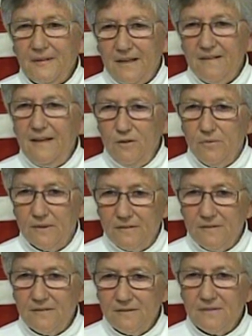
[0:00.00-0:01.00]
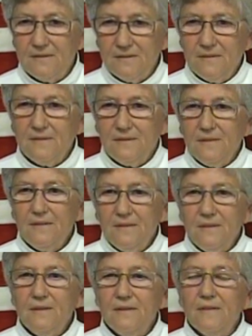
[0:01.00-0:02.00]
yeah. and they knew it.
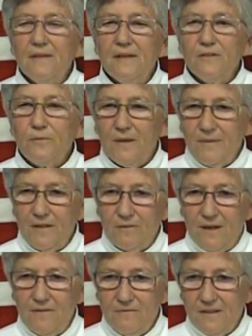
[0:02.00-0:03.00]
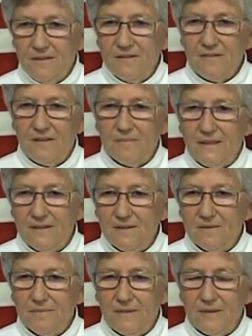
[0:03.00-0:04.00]
Mm-hmm. Uh, that's why my grandfather sent my,
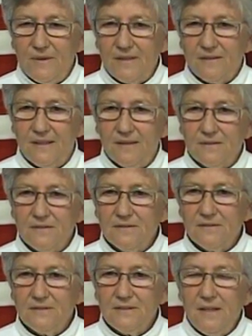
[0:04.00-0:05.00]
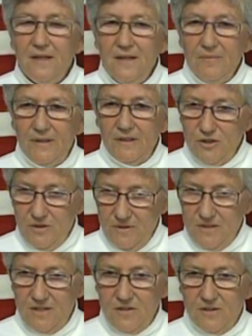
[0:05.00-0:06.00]
my mother out, because she
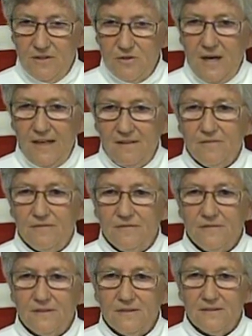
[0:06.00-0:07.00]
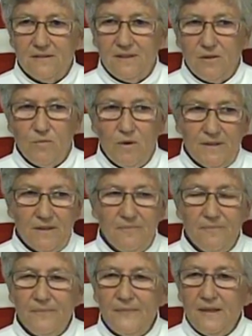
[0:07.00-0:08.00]
was such an attractive uh, young woman.
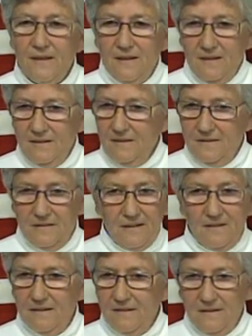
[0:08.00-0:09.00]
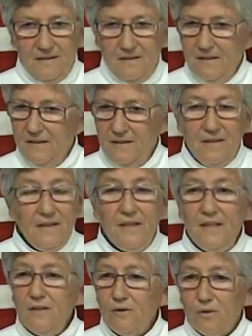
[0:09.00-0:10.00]
He said,
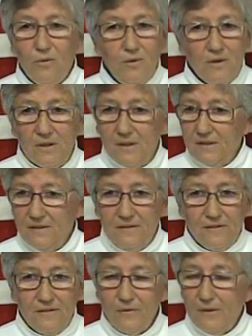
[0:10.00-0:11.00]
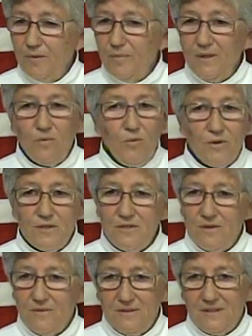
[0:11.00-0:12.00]
either or, this is going to be a war
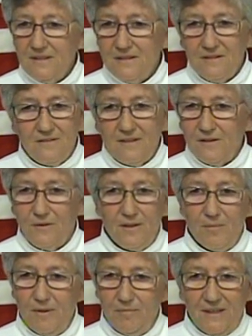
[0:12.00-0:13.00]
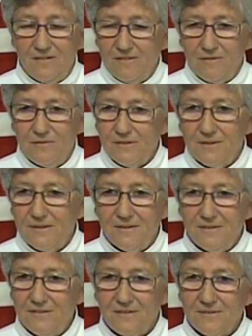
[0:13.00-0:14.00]
zone, and it's not going to be pleasant for her.
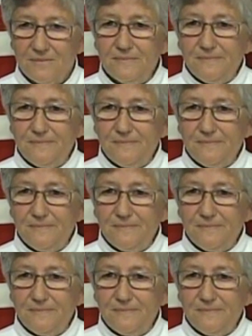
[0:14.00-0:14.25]
So,